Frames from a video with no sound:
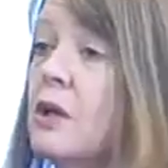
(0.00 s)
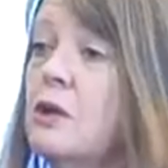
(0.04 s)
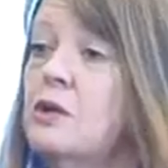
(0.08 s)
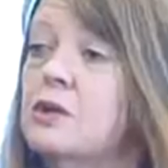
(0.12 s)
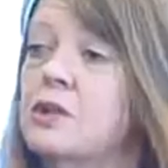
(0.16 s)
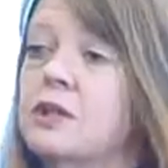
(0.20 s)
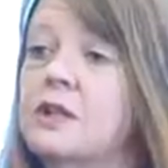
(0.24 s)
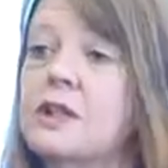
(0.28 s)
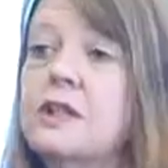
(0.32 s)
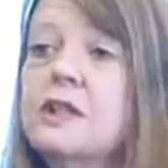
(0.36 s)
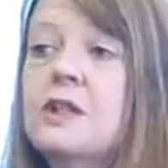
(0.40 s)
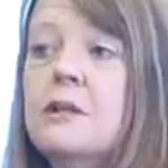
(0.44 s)

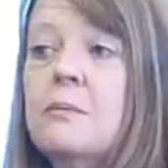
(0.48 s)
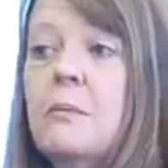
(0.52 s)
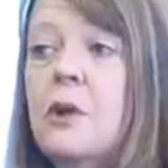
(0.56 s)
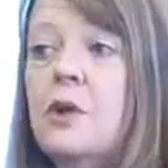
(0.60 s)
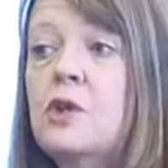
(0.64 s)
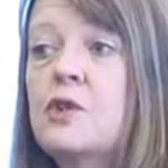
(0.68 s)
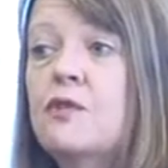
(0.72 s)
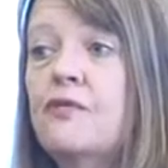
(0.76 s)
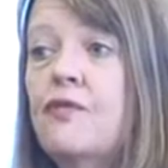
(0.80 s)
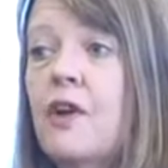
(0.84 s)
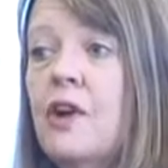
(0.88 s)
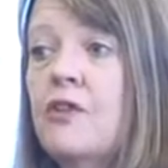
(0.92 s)
Ocean is the
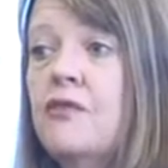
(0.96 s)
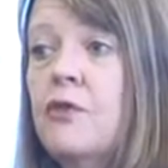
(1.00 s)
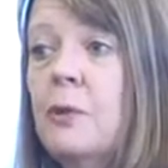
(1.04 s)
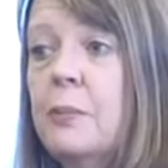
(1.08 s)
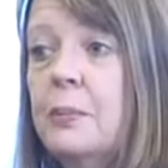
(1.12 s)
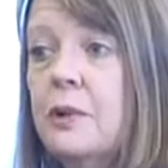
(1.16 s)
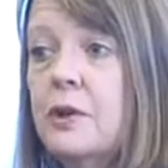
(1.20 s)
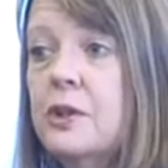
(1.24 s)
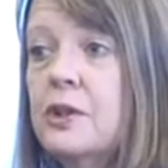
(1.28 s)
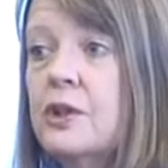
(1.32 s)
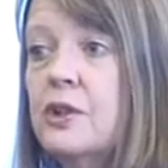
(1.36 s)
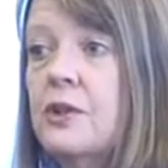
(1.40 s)
most
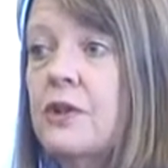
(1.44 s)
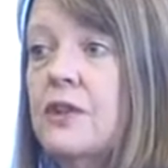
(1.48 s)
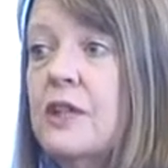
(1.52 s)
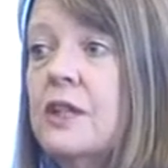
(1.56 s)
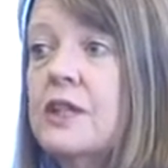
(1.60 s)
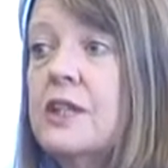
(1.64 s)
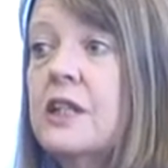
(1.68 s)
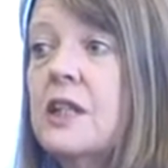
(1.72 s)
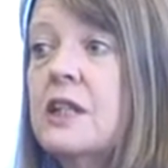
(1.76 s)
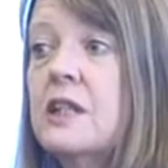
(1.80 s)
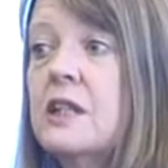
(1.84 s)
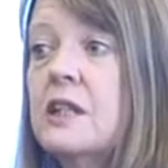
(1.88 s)
vulnerable to
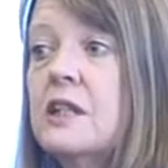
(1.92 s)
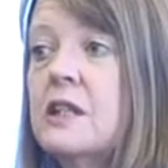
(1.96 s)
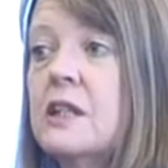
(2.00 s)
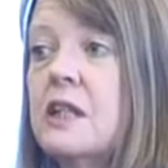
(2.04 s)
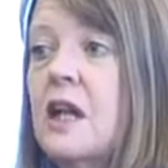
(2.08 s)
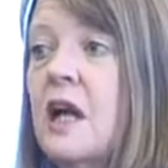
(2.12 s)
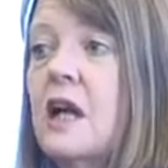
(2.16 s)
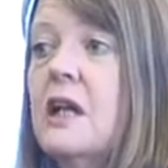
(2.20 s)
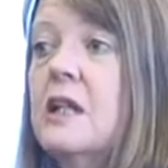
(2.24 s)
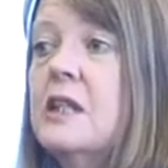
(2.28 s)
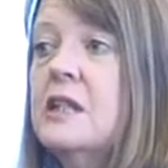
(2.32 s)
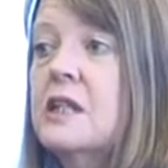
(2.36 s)
this, that it's
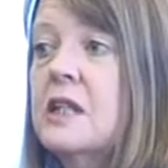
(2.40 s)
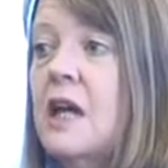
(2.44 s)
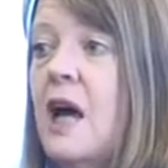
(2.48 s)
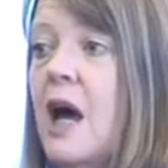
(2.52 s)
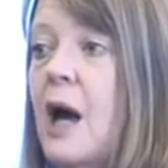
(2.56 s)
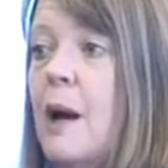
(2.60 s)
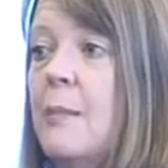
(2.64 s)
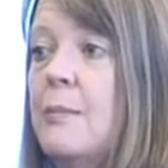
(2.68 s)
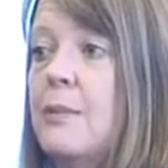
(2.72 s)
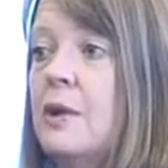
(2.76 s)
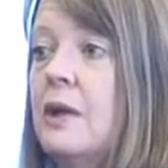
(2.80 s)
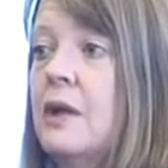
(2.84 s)
likely to
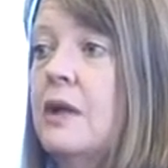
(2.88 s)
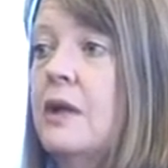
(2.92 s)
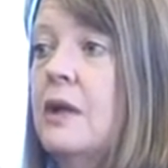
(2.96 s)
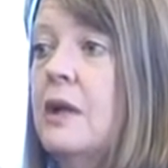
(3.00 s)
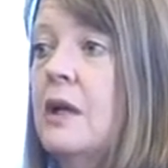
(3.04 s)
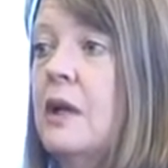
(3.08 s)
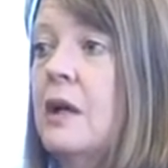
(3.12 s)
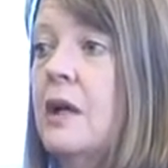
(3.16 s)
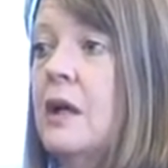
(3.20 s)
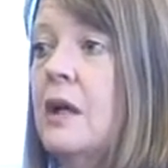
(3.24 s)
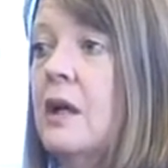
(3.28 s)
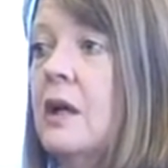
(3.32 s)
happen
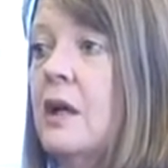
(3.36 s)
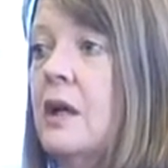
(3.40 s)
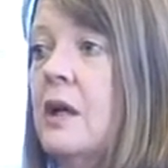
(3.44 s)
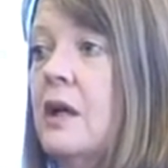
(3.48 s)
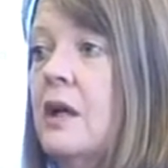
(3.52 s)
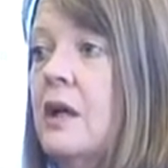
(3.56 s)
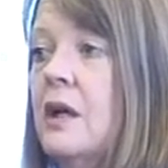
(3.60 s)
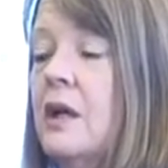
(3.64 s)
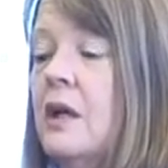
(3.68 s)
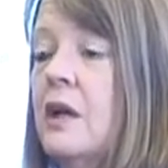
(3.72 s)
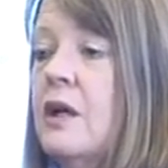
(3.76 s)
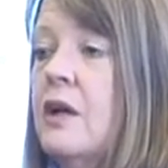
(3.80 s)

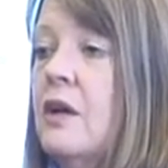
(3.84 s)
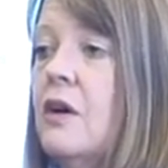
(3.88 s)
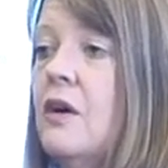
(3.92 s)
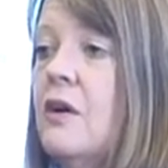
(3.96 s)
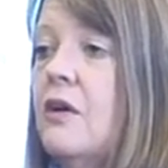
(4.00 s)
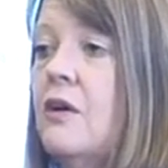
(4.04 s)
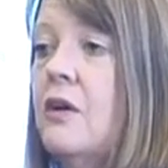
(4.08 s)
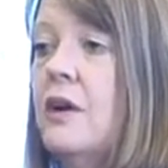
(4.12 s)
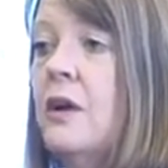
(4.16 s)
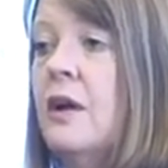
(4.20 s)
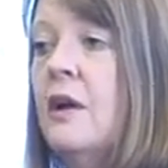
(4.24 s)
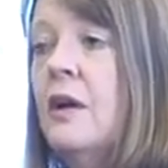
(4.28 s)
early
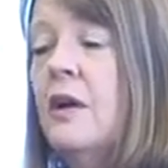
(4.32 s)
on.